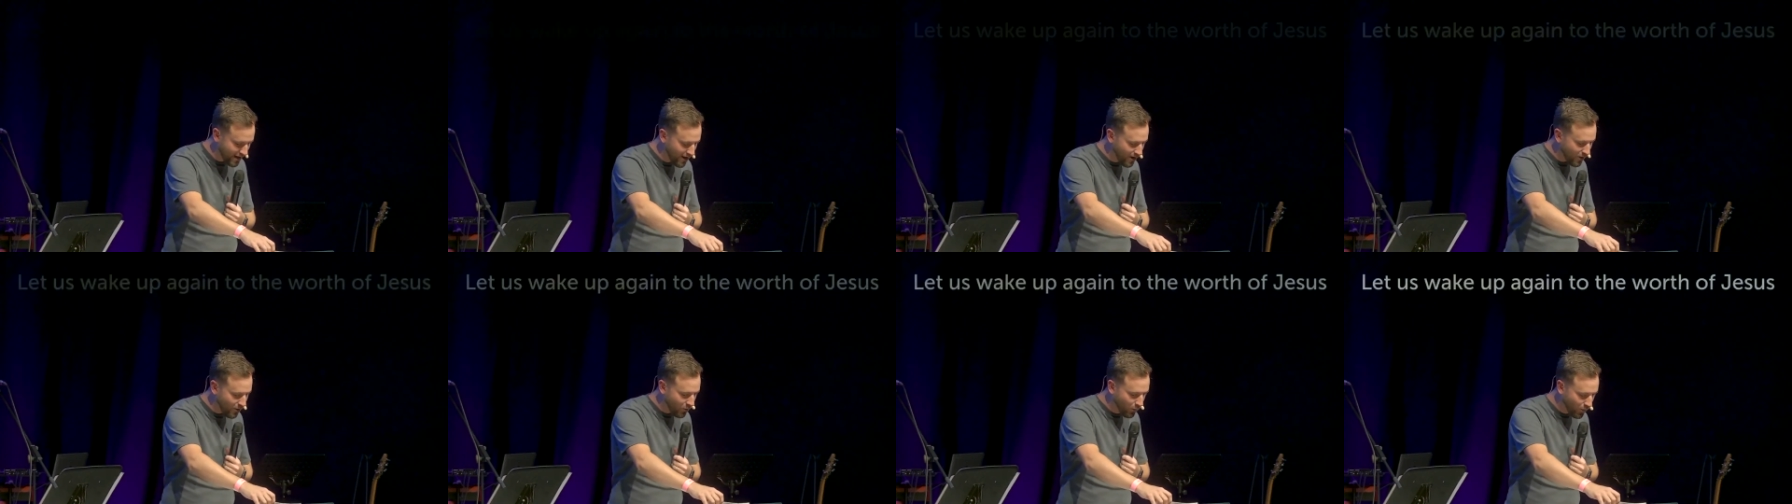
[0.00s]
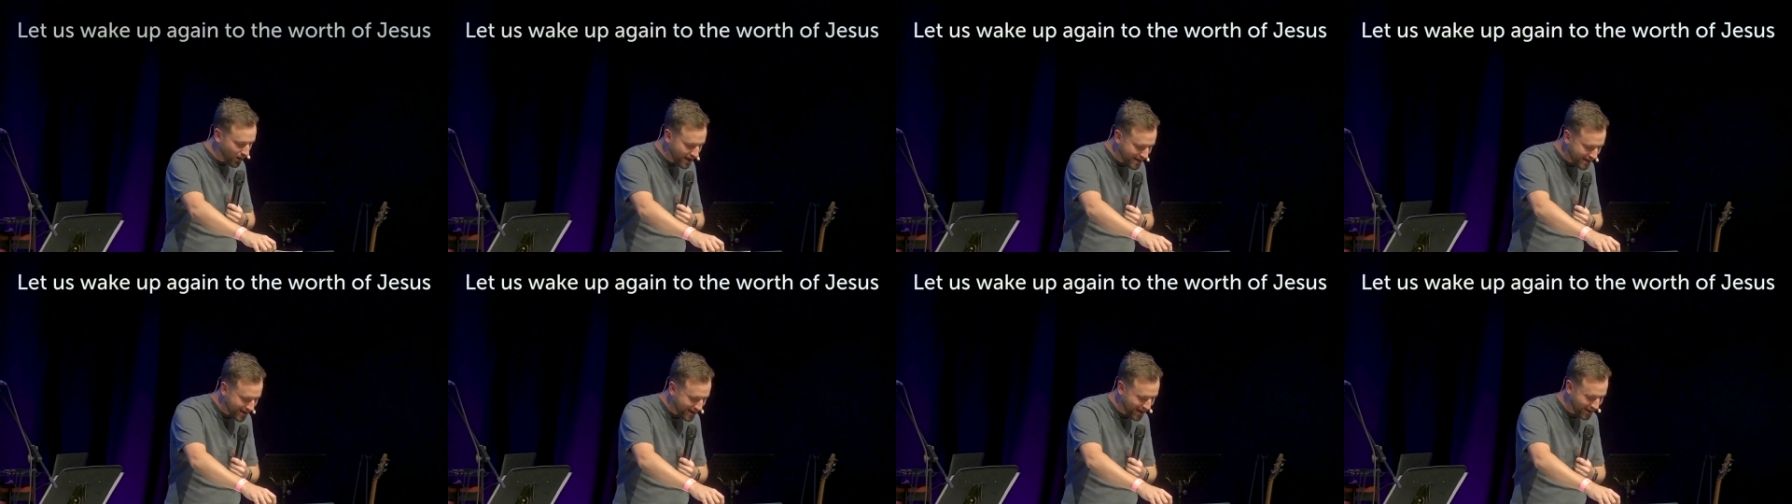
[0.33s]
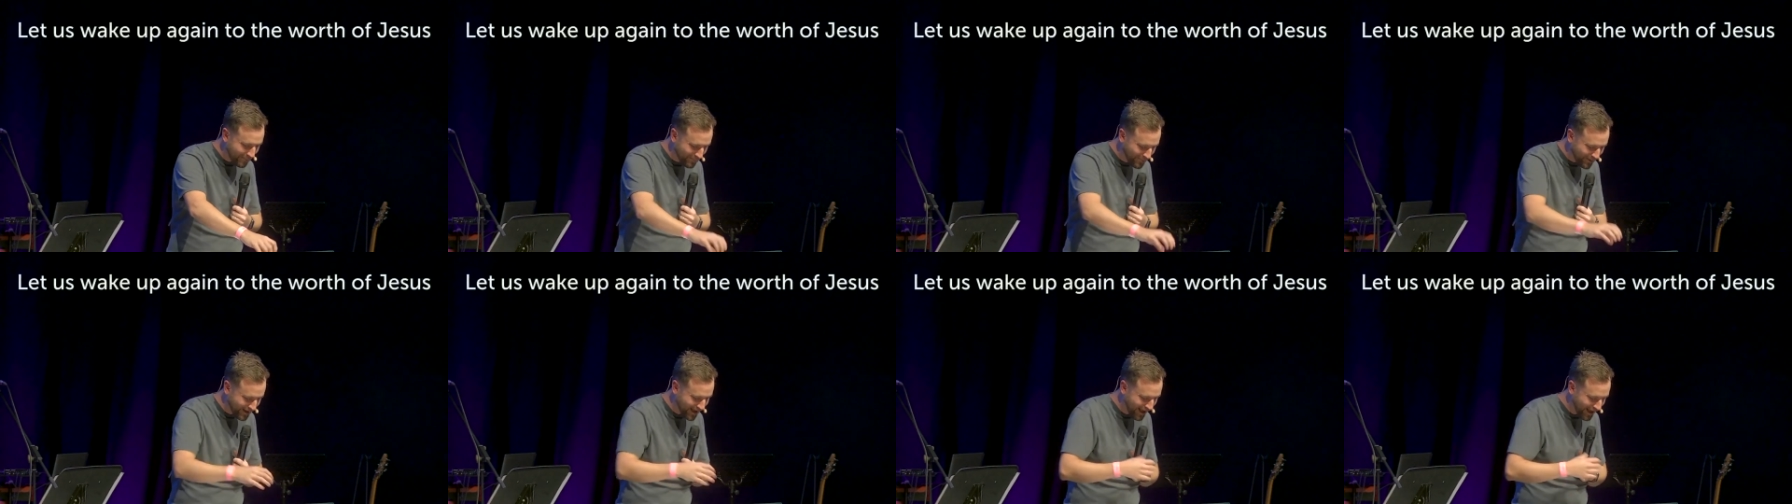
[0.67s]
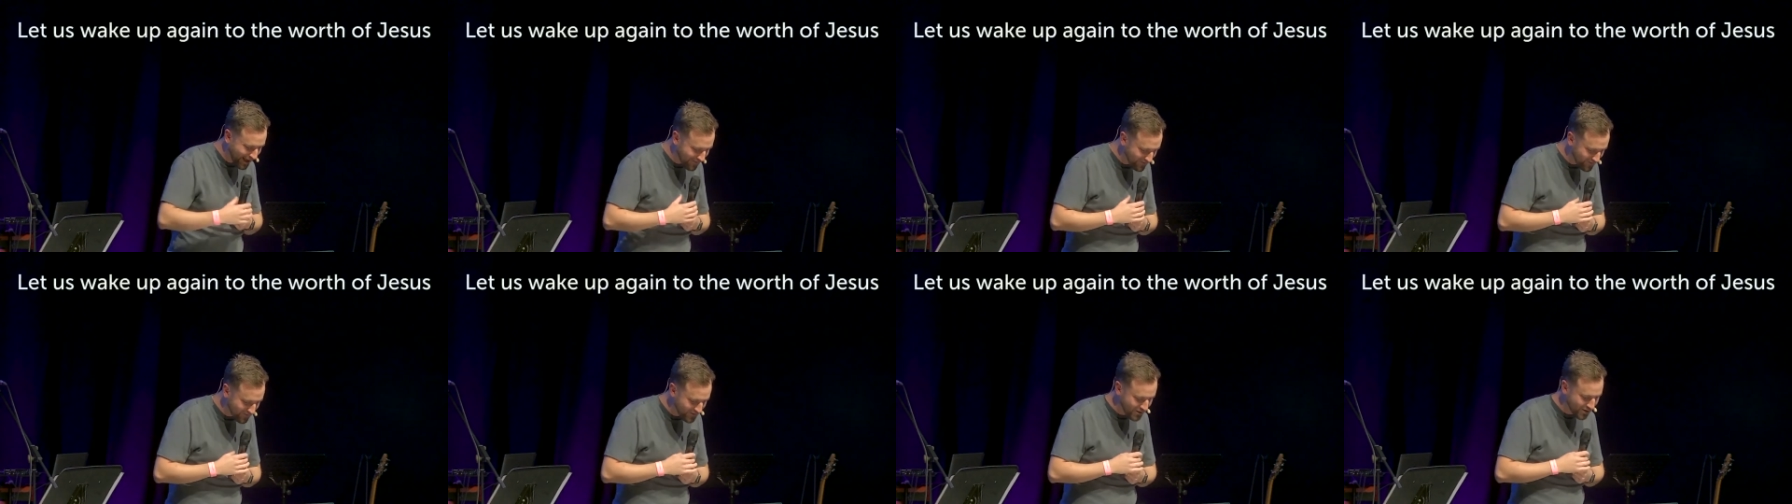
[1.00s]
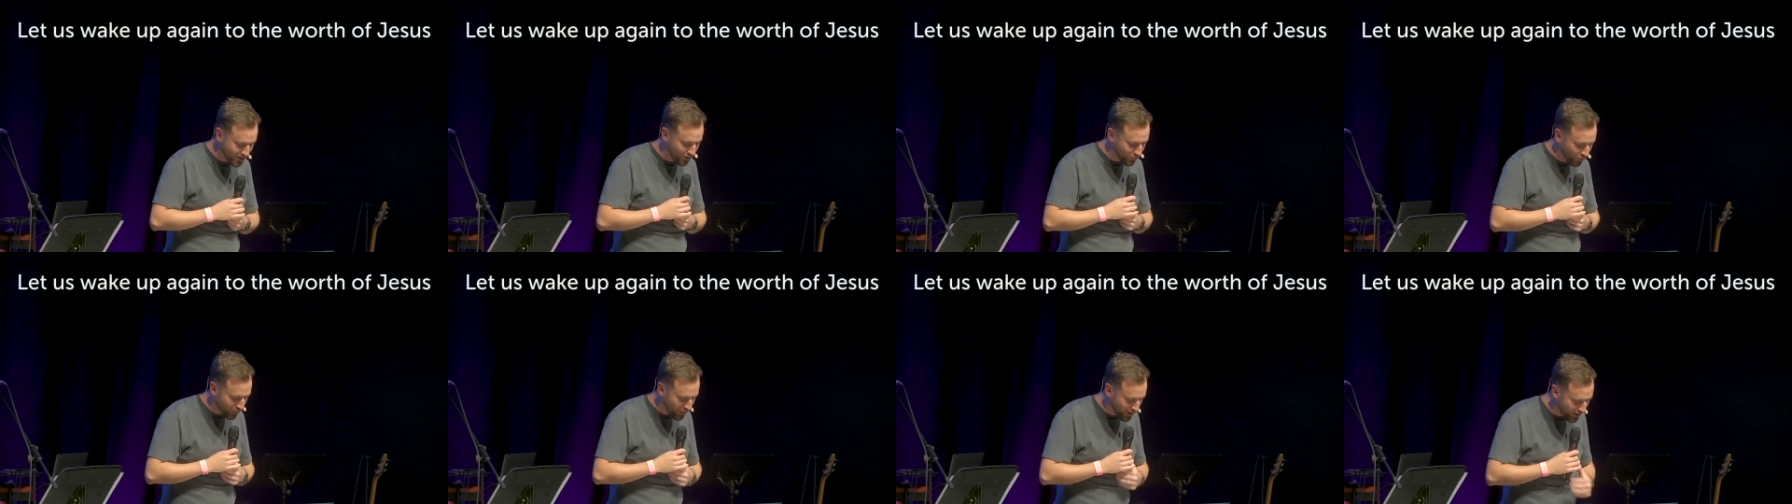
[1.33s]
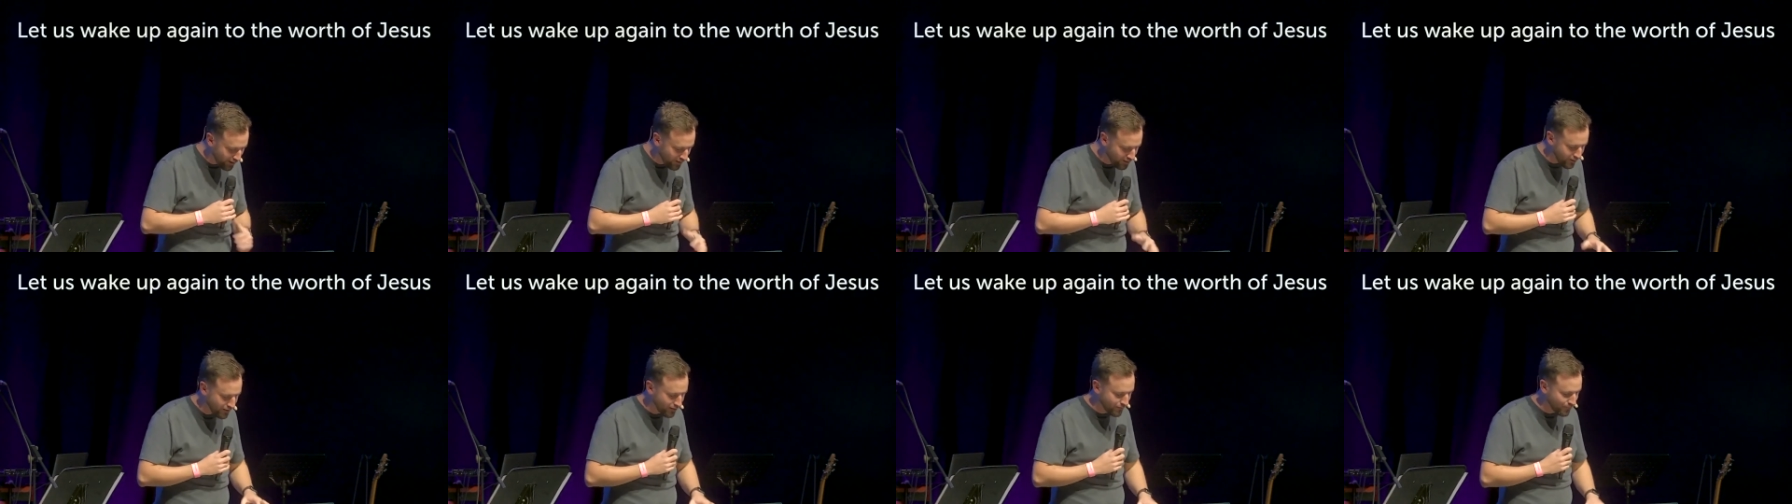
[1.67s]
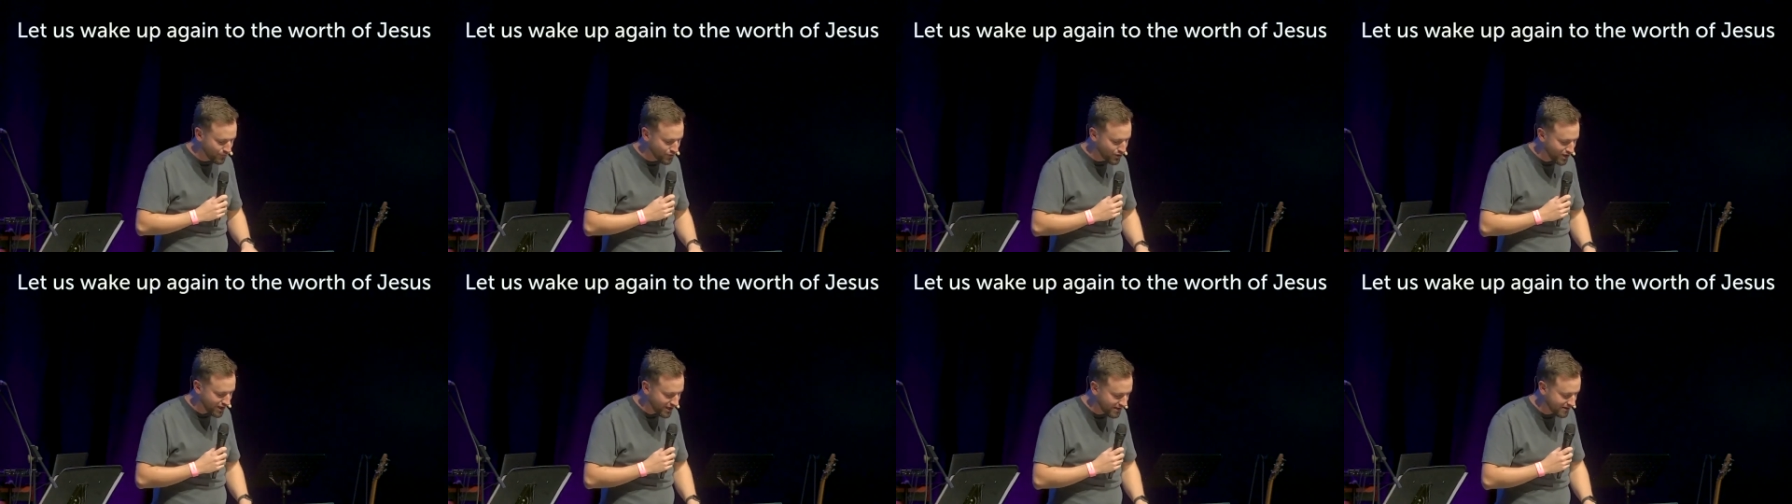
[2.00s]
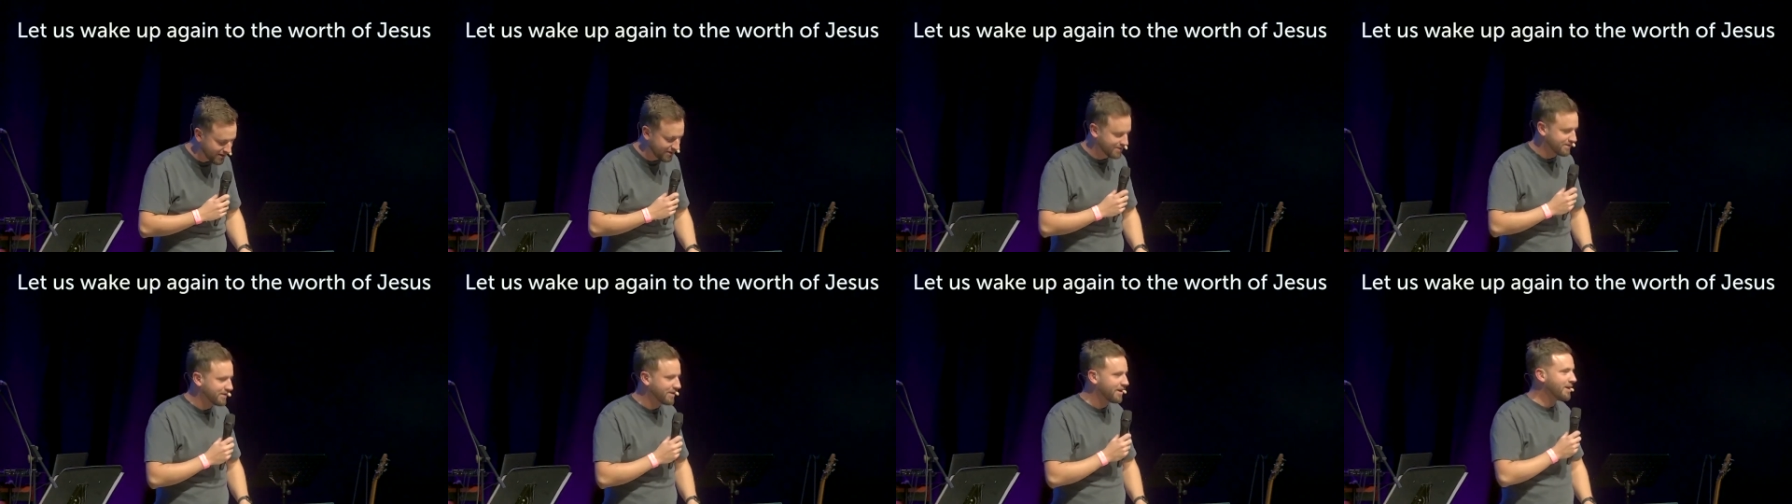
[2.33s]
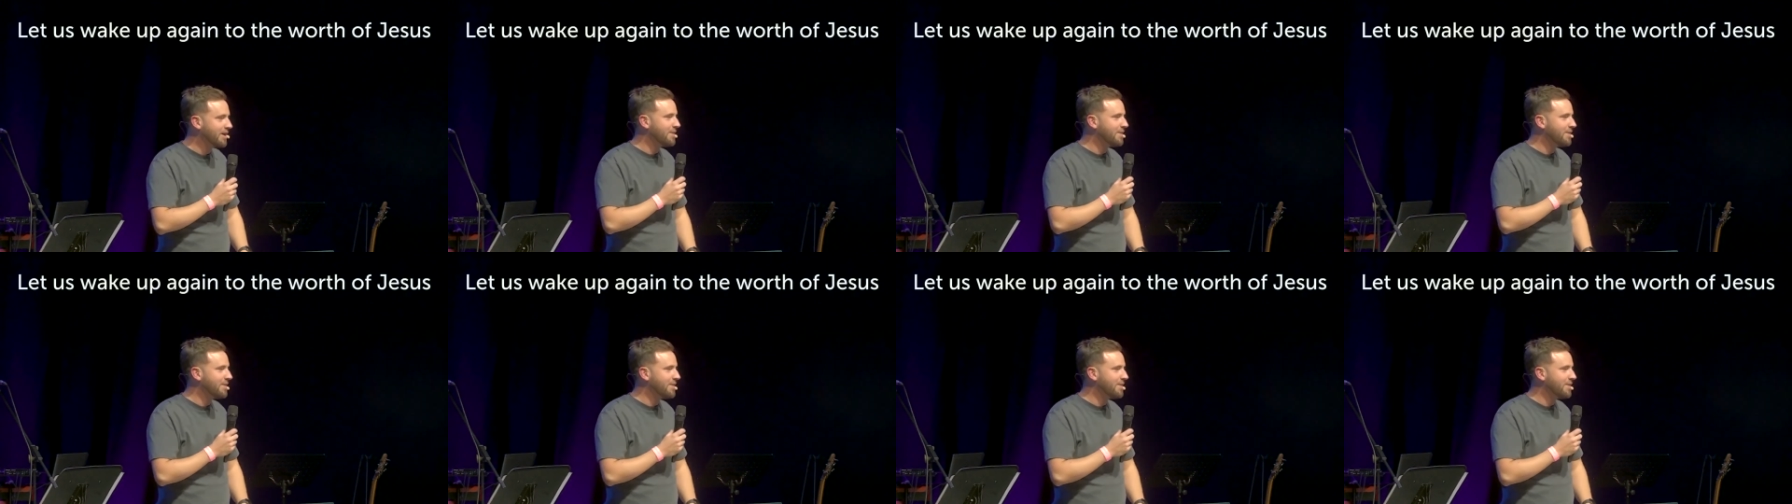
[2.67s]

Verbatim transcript: wake up again to the worth of Jesus.